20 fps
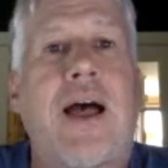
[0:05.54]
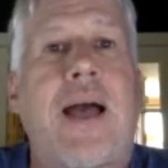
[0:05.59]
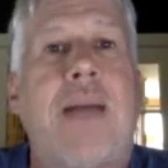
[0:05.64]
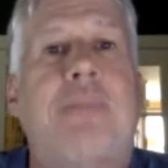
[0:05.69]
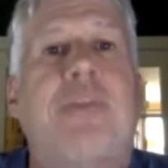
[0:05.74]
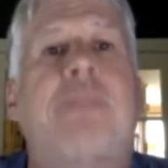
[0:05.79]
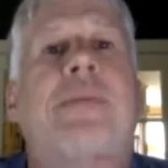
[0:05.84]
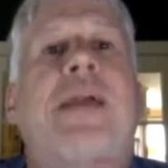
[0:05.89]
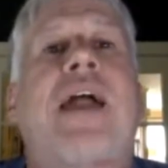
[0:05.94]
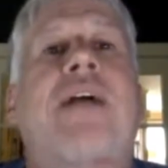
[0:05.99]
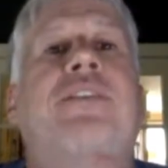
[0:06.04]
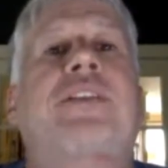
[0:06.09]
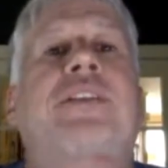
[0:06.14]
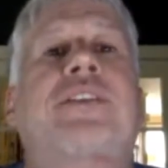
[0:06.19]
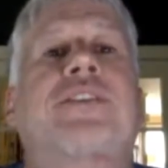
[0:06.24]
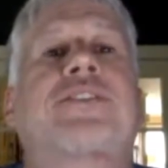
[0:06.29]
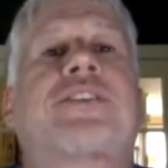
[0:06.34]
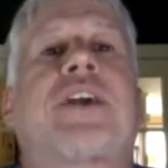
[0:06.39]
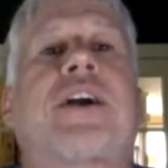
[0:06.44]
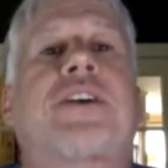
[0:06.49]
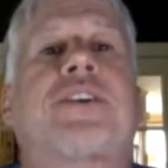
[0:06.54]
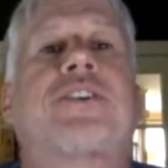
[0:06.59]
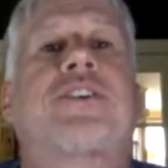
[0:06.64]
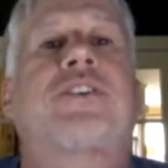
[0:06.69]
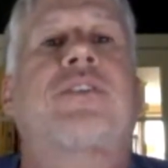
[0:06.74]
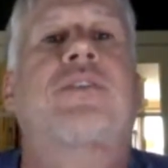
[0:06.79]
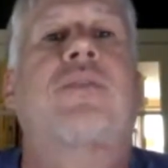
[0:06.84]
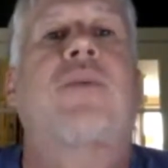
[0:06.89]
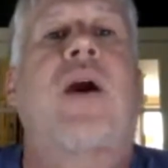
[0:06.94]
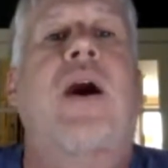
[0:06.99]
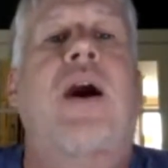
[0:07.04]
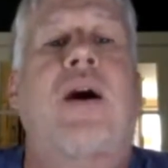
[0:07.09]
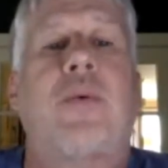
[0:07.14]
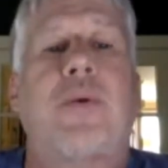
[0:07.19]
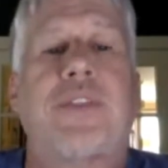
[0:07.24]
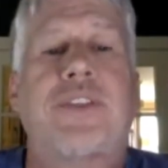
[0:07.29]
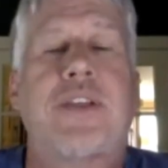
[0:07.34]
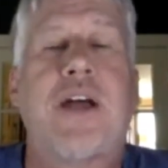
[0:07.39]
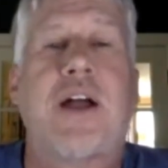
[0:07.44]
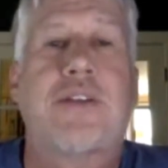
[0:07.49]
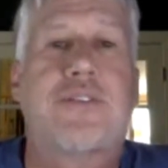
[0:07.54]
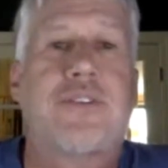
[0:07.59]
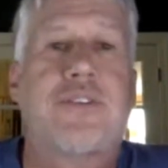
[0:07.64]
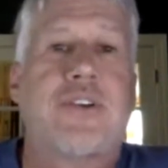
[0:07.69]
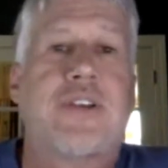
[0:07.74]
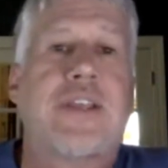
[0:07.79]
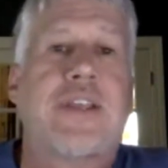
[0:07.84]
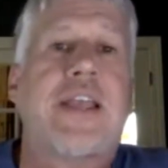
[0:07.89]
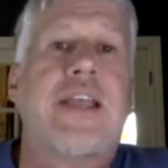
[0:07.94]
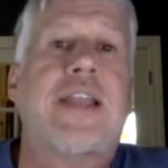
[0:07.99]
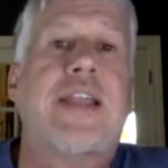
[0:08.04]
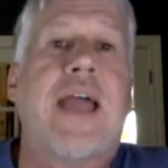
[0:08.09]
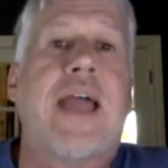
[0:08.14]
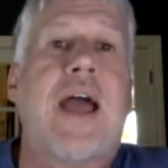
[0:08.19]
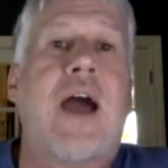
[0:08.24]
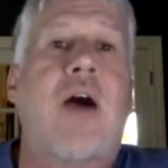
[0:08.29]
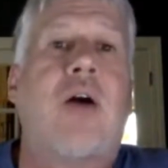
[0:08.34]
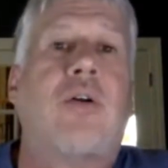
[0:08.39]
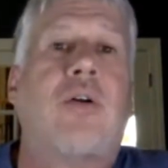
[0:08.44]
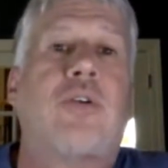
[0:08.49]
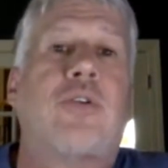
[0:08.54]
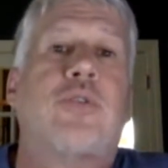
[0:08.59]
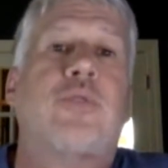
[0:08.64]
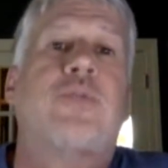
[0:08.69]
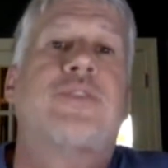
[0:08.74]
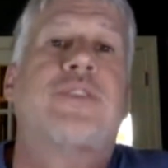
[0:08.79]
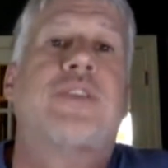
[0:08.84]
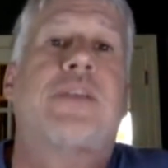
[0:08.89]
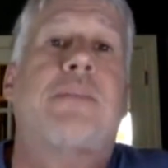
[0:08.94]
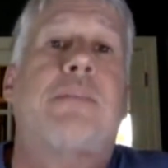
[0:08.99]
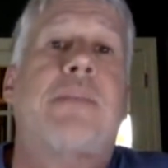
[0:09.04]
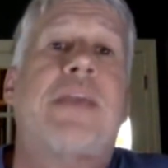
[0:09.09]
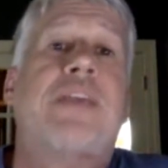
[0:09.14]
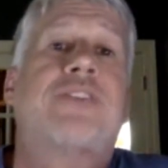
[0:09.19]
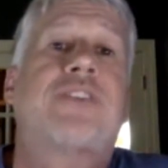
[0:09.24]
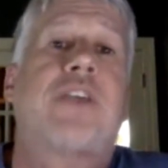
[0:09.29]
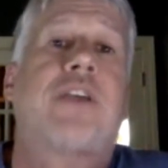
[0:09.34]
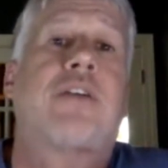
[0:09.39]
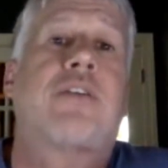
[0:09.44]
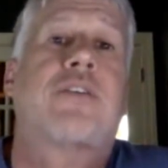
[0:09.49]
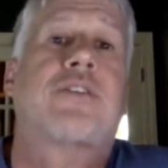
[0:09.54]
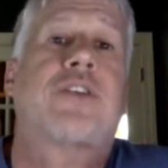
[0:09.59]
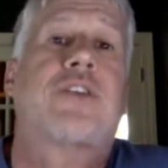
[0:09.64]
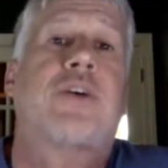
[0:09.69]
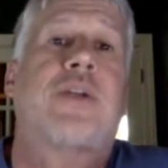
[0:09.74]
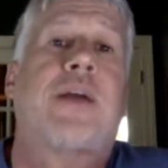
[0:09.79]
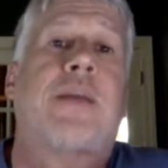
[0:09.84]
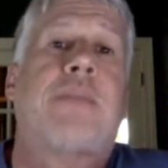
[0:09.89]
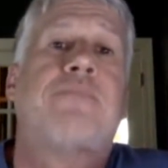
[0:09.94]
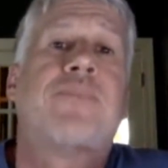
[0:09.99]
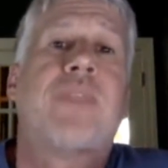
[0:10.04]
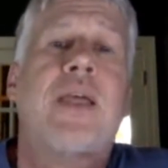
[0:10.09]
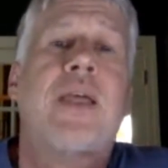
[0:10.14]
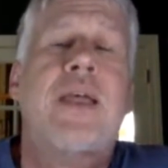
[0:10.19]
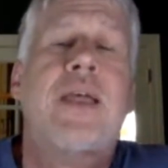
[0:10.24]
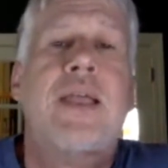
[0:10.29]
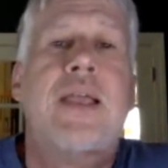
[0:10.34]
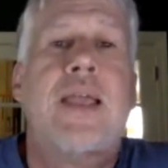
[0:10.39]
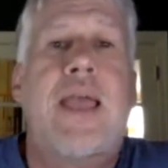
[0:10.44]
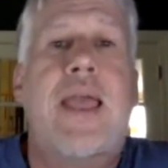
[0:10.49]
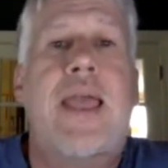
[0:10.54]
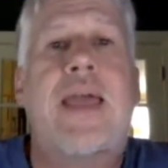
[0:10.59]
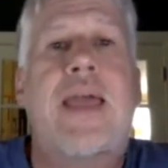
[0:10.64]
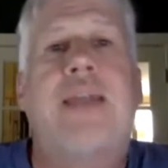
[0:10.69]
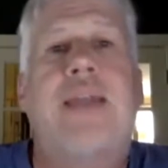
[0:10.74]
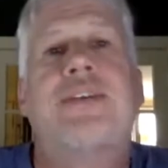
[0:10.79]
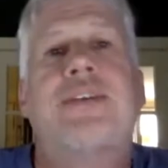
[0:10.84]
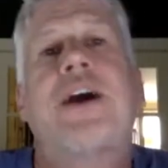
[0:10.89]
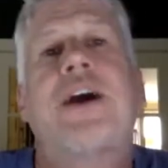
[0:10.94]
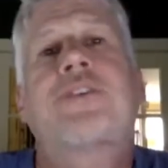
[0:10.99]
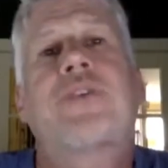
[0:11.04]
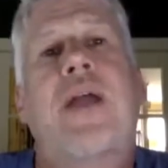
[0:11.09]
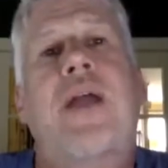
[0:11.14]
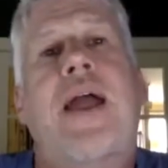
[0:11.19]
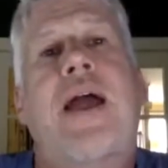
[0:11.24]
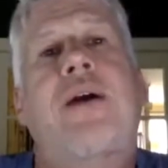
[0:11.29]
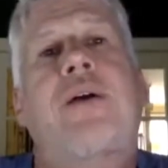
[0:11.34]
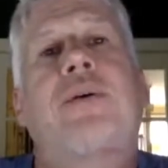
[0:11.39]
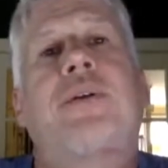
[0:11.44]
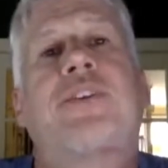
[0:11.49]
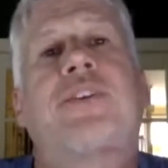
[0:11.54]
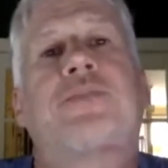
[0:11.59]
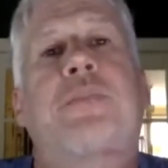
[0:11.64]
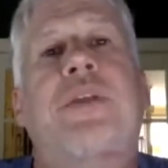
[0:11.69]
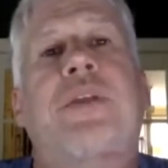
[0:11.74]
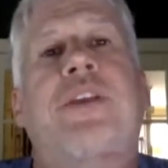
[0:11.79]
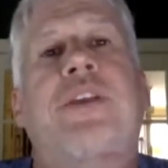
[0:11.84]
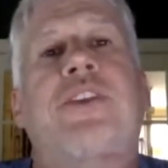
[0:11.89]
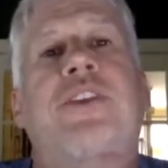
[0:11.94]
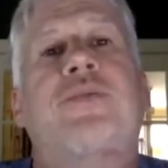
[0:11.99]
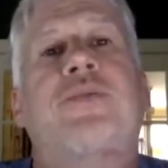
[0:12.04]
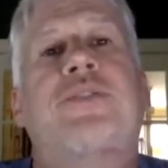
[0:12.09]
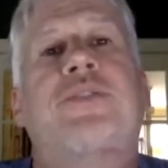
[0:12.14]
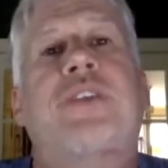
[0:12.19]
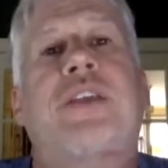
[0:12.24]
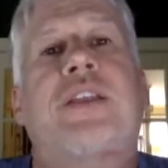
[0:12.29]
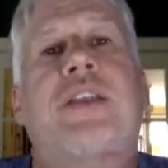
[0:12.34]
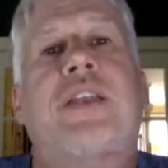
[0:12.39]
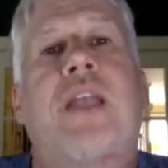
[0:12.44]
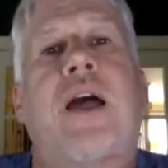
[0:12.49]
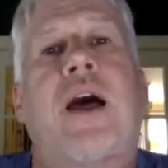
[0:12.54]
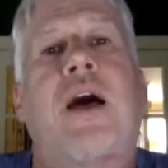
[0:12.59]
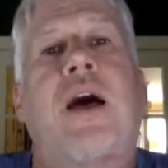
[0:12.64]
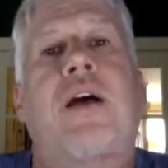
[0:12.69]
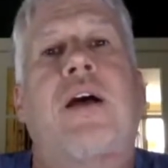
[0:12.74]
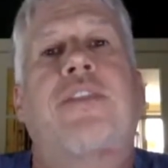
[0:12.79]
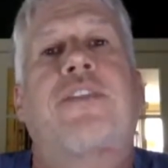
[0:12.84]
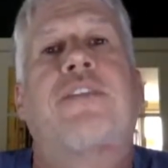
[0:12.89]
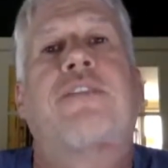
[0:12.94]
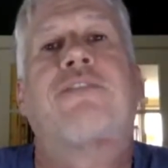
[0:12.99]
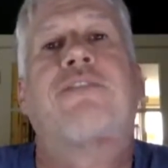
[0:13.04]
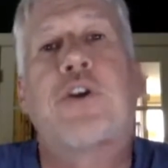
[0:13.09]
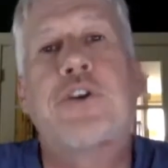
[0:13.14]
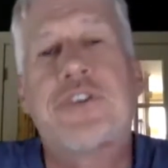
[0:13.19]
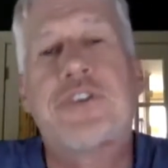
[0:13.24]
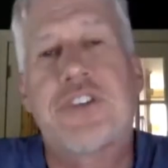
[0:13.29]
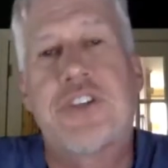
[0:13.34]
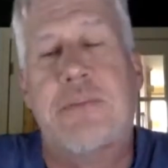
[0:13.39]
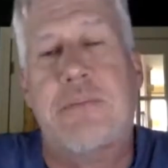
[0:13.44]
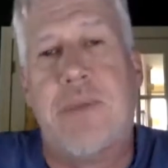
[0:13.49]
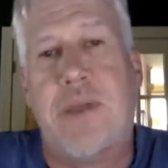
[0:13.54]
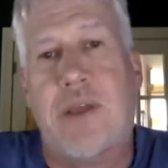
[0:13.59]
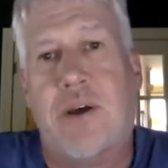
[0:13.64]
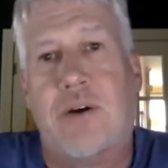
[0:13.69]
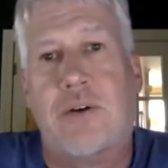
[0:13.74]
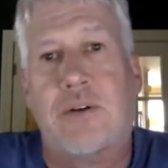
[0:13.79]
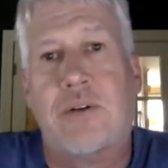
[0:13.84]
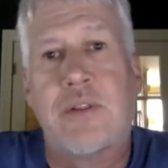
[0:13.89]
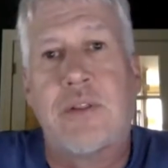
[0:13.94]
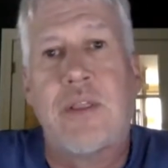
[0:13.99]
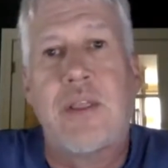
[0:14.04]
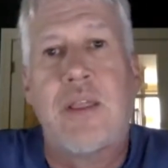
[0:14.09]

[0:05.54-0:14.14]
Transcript: I'm going to be having a discussion with Dr. Kent Howell, who's in Mesa, Arizona. And Dr. Howell has been using the Versamill